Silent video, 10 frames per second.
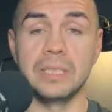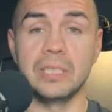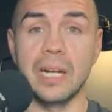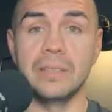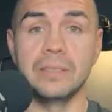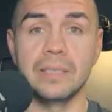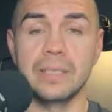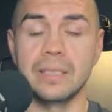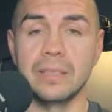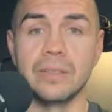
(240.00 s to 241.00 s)

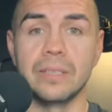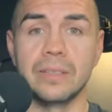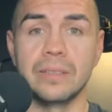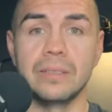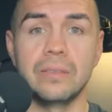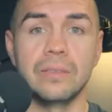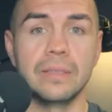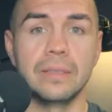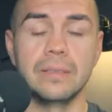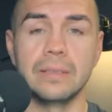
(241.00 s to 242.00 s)
challenging and learning all these new
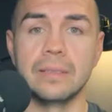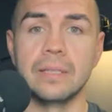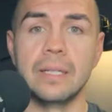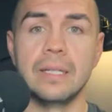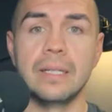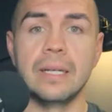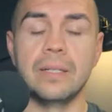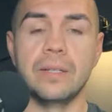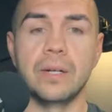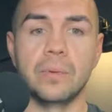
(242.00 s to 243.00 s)
things, and
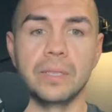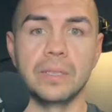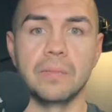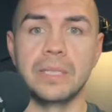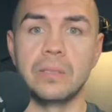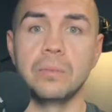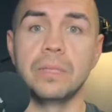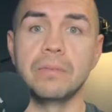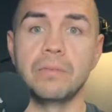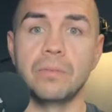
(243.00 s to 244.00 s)
not wanting to make too
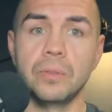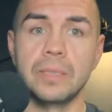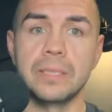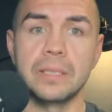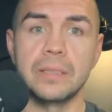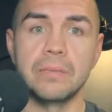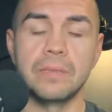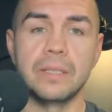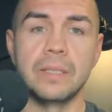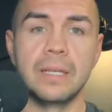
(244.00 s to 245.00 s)
big of a fool of myself.
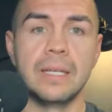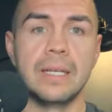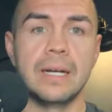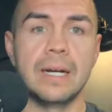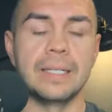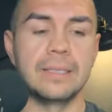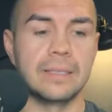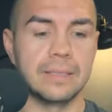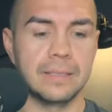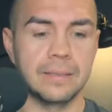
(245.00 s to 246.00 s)
And I
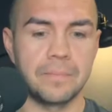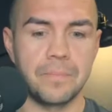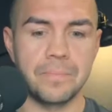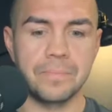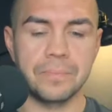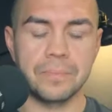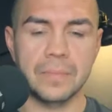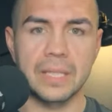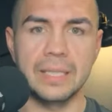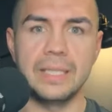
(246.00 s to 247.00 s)
just,
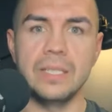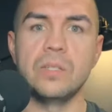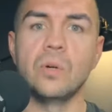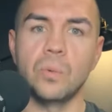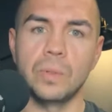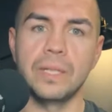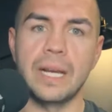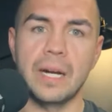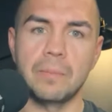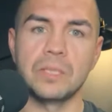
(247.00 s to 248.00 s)
I didn't know
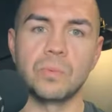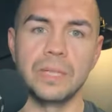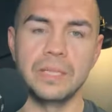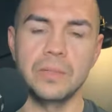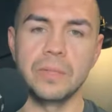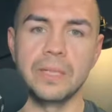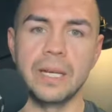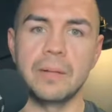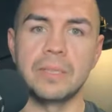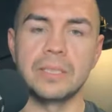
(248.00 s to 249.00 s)
how much went into it, and
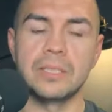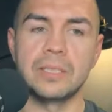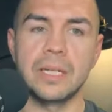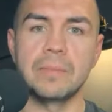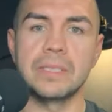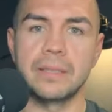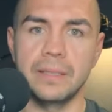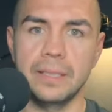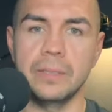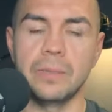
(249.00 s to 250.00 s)
how much
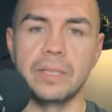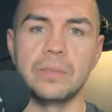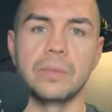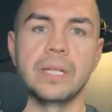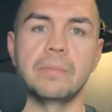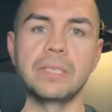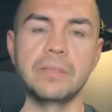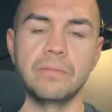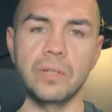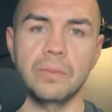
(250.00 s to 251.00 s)
thinking went into it, and how much
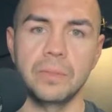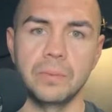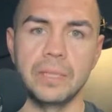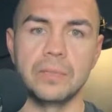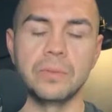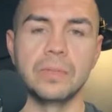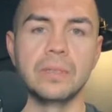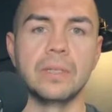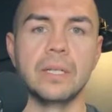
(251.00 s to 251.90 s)
involvement went into it, and